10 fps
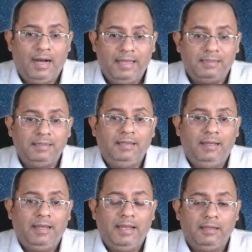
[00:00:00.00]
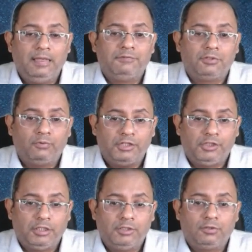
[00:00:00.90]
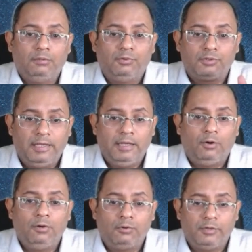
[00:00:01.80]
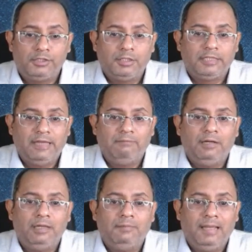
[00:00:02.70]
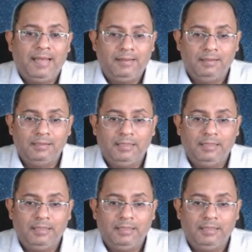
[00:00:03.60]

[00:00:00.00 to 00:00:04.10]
ICAI gives questions, almost all questions have multiple angles.